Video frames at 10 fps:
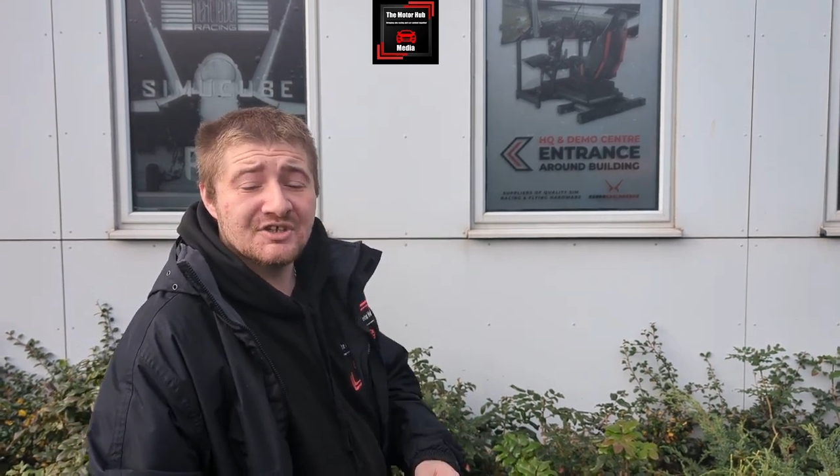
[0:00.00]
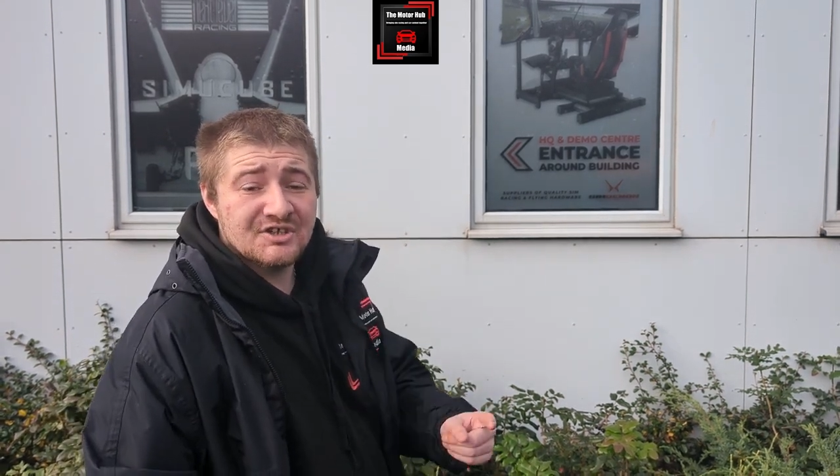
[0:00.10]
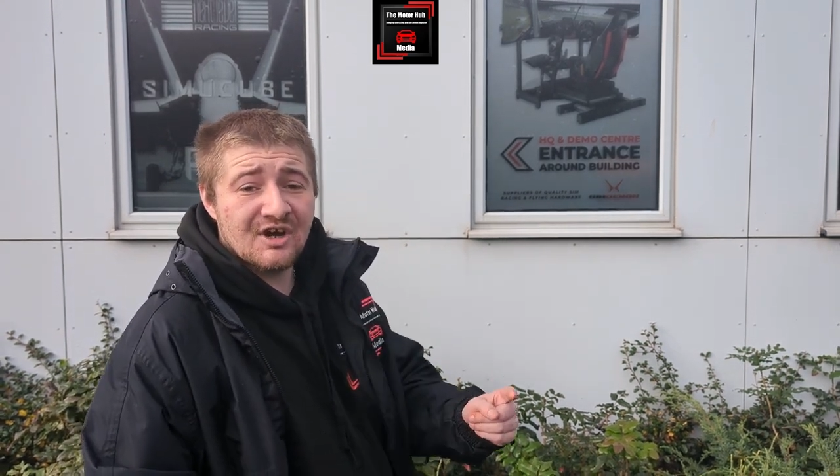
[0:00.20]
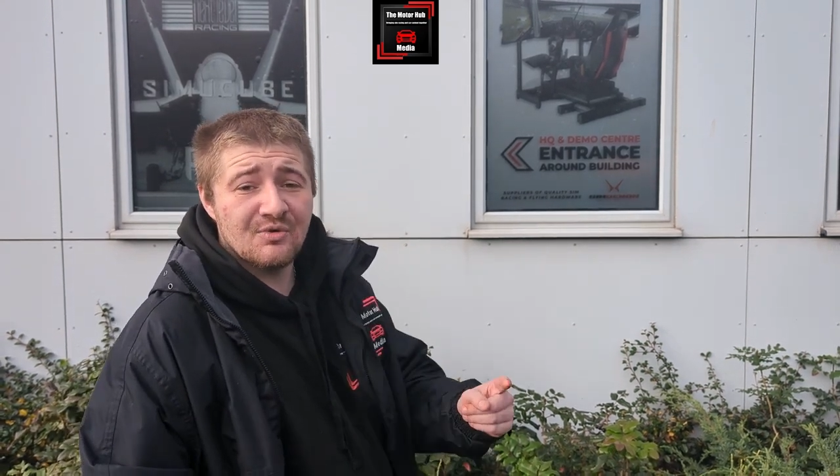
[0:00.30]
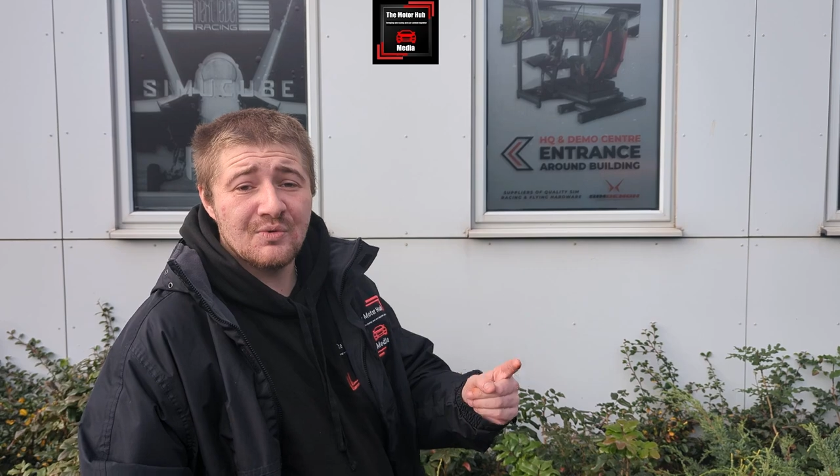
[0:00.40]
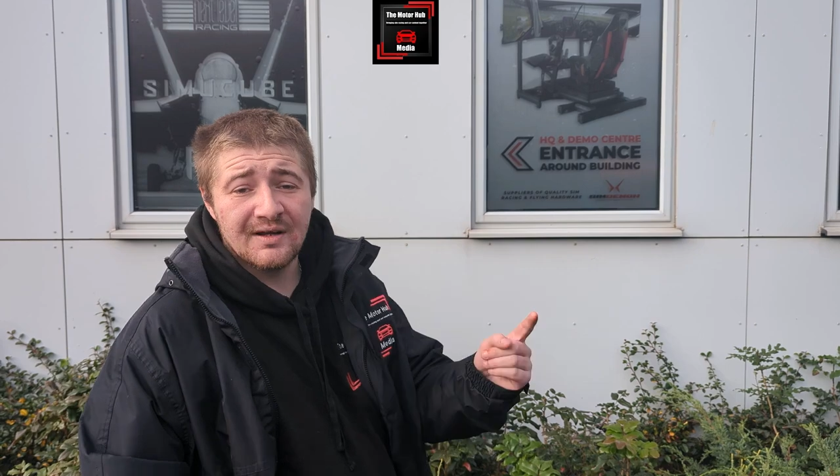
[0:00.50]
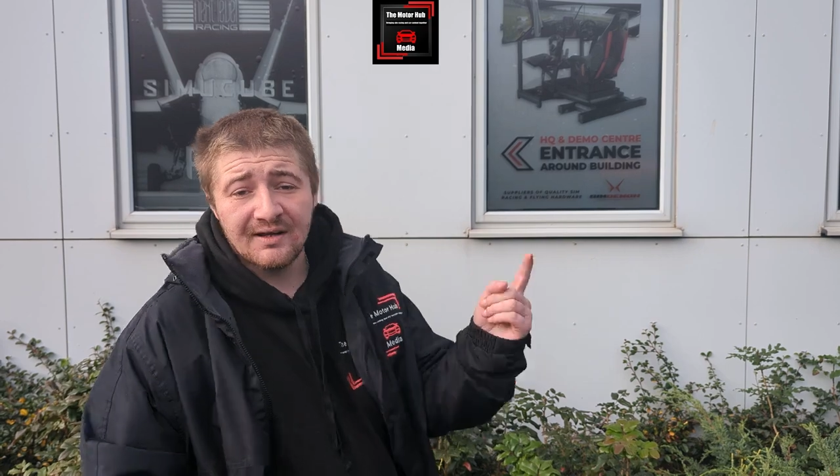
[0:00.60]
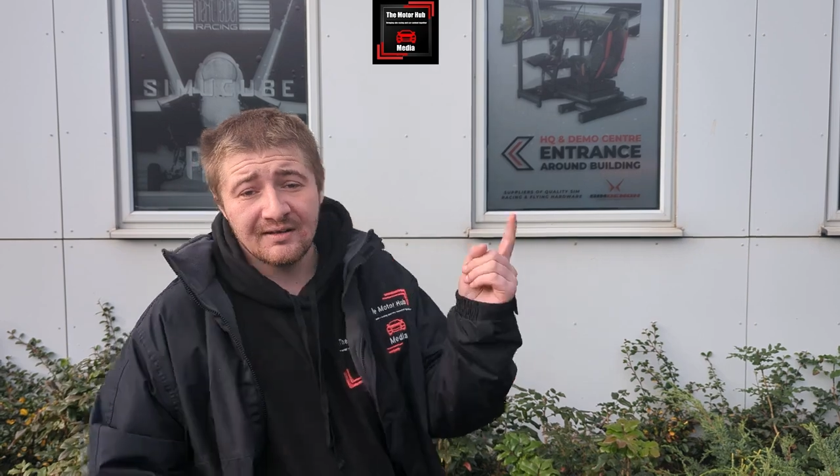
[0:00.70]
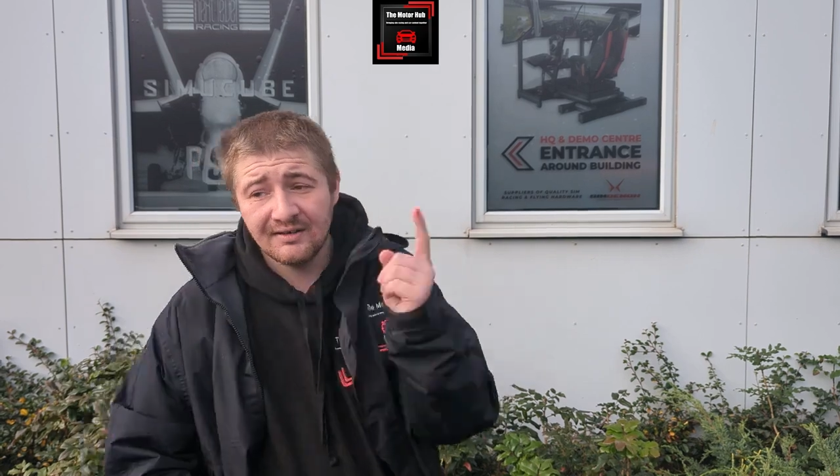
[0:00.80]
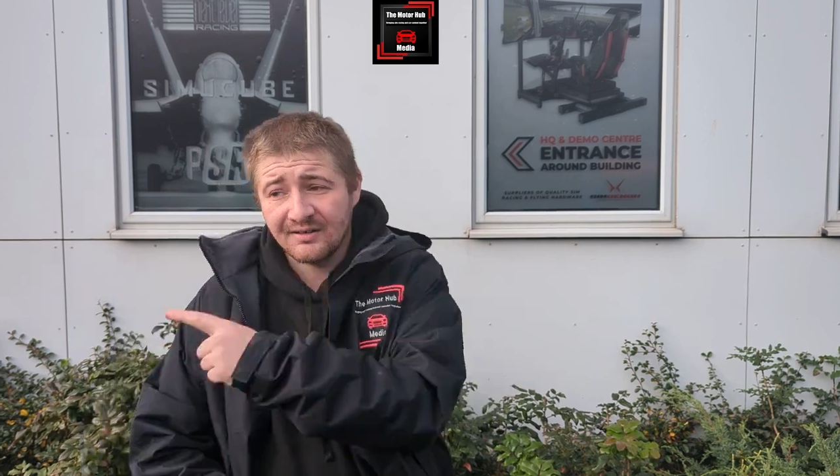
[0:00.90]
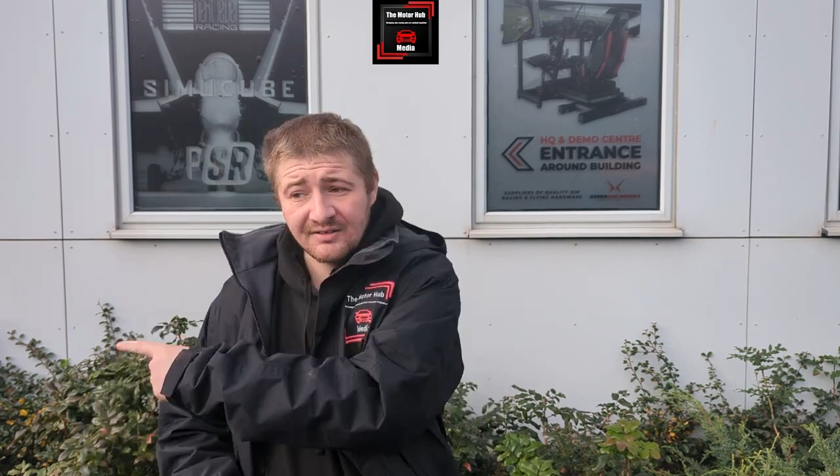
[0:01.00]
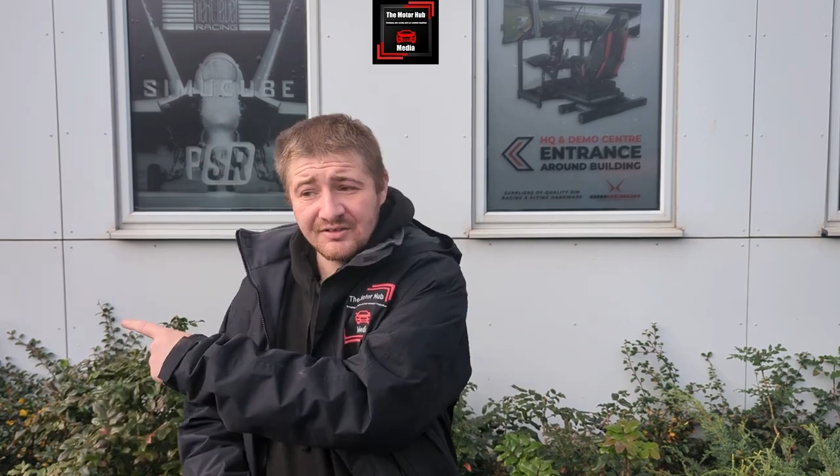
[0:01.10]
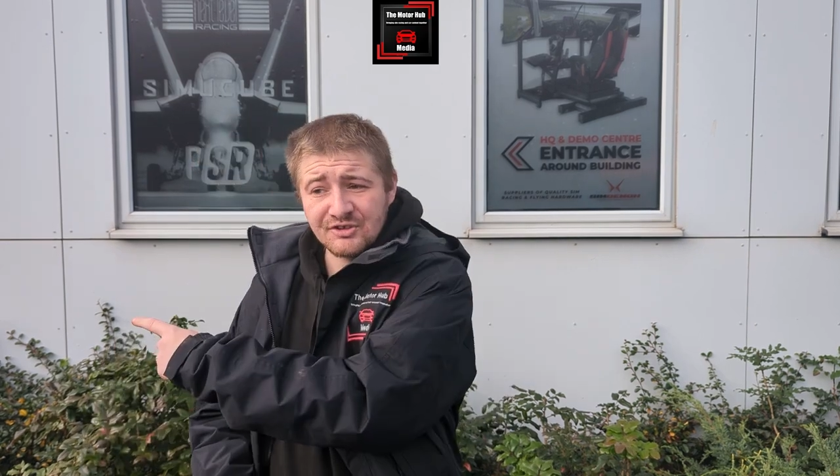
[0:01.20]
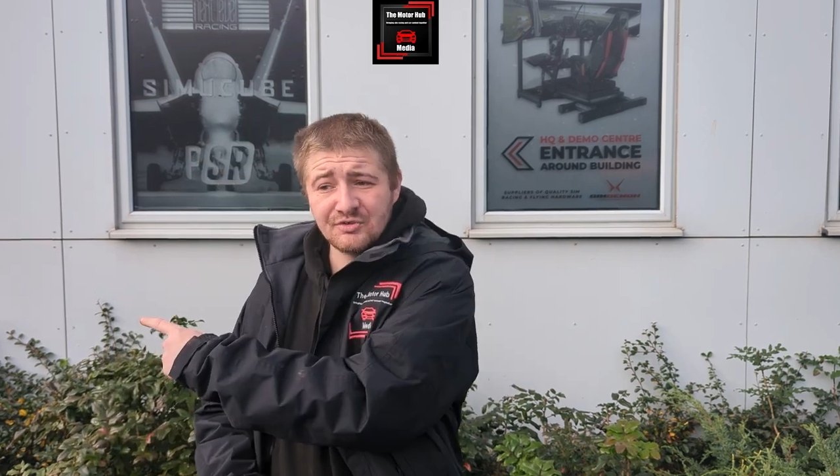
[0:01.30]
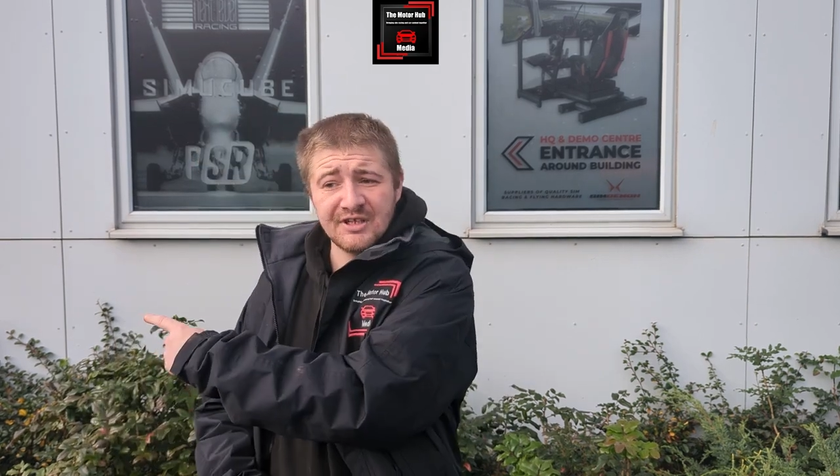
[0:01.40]
So
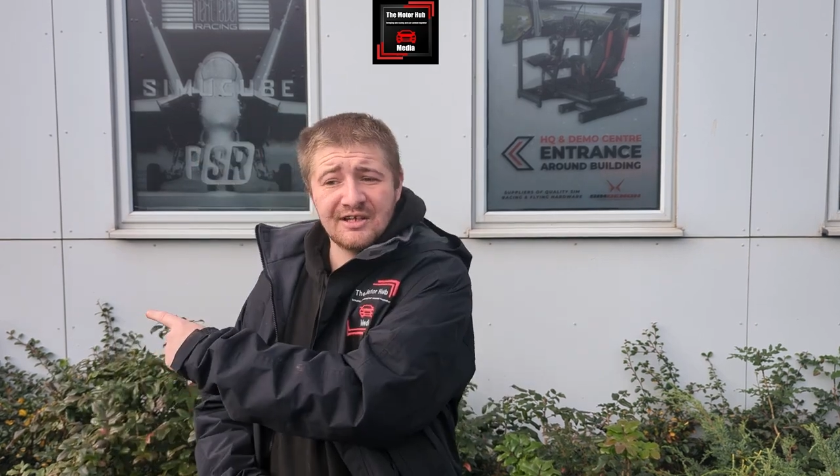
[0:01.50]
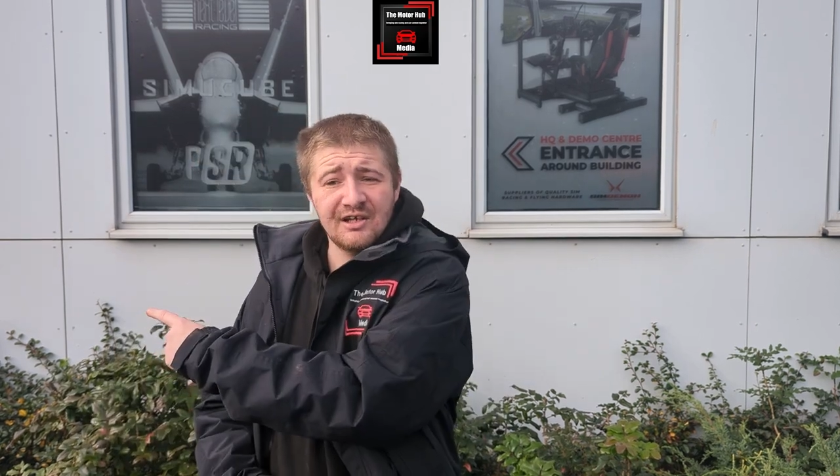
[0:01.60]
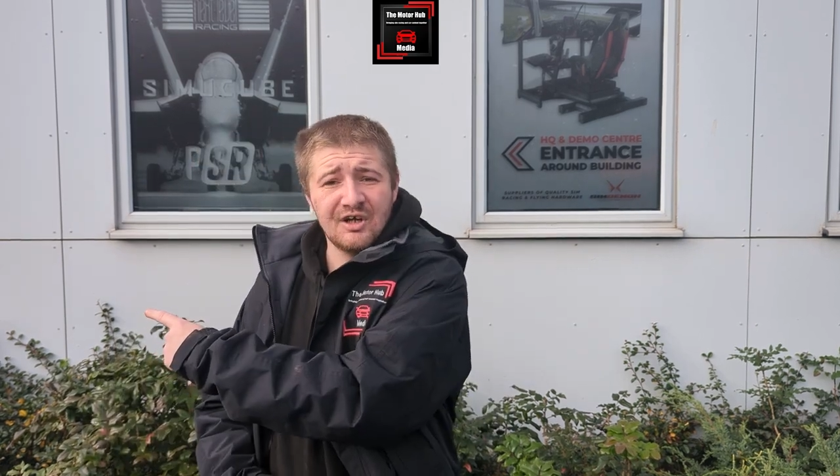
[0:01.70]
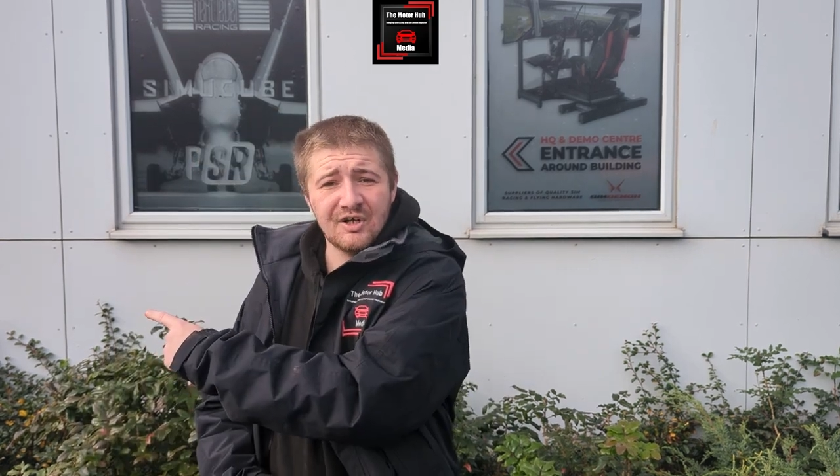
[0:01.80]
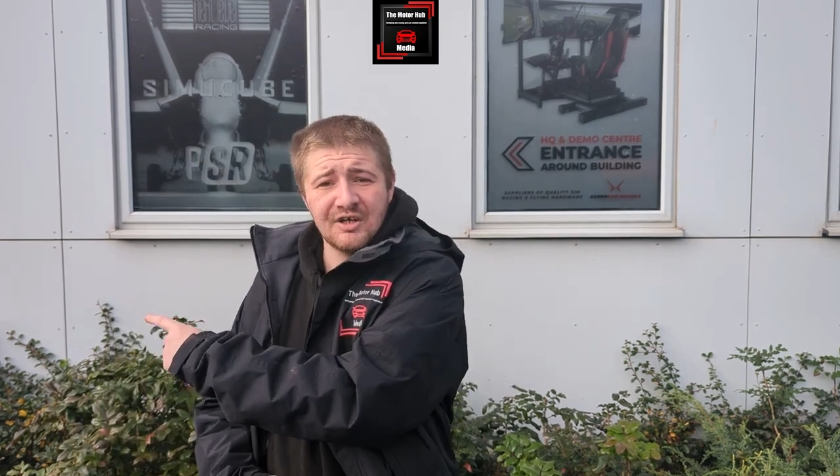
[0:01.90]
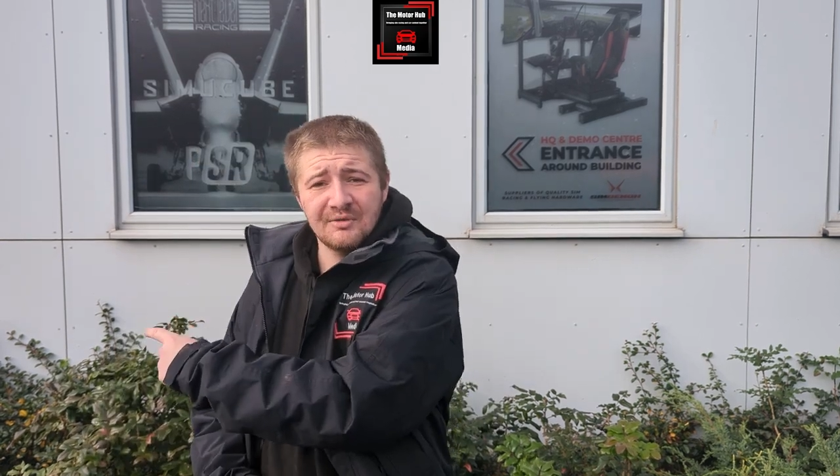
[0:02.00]
let's go take a look.